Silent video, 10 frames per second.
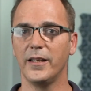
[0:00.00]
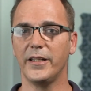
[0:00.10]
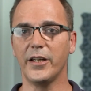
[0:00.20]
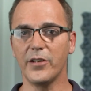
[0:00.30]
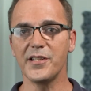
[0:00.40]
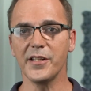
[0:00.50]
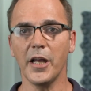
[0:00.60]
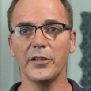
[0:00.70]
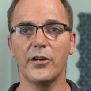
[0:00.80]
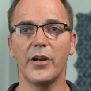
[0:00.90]
There is
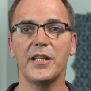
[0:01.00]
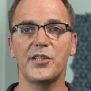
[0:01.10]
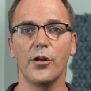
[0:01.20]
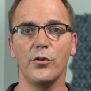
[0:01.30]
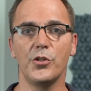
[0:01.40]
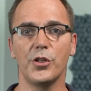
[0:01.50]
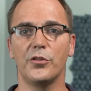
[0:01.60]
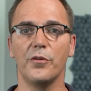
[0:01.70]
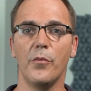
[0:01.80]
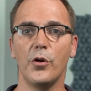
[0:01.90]
another great solution
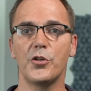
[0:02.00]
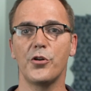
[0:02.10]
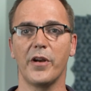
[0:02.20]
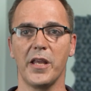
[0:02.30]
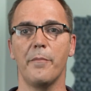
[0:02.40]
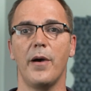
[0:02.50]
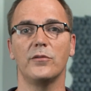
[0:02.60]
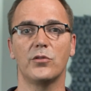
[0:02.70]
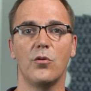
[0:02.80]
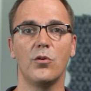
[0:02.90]
to merge your
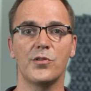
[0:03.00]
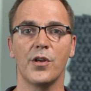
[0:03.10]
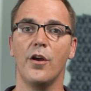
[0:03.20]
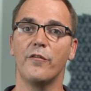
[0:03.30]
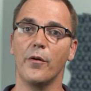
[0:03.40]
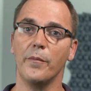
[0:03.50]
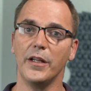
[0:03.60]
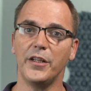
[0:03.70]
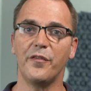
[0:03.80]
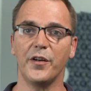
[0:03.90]
inbound calls from
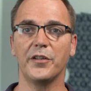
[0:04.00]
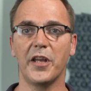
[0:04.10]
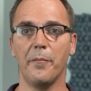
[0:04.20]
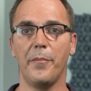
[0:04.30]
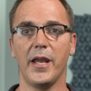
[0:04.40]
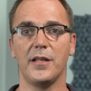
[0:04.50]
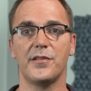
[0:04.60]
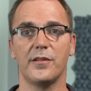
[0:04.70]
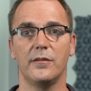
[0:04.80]
different campaigns.